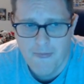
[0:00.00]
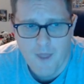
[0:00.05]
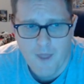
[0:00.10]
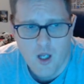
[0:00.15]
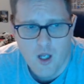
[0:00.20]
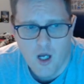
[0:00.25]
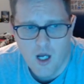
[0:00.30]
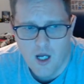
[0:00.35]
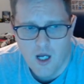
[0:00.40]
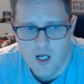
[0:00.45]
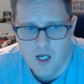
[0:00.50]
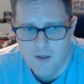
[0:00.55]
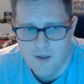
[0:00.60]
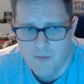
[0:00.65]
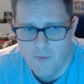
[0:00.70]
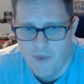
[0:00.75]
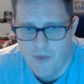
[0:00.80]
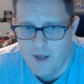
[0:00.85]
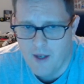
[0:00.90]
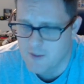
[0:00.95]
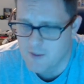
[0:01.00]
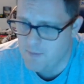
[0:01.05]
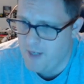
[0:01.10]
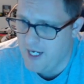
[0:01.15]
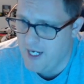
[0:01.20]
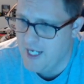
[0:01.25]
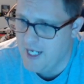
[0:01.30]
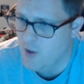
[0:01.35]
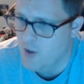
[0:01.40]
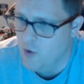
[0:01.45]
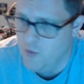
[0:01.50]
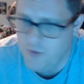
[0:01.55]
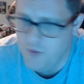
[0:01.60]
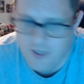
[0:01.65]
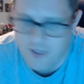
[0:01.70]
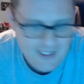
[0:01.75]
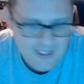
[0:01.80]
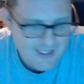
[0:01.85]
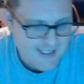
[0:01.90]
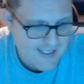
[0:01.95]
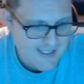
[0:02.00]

that is pan only,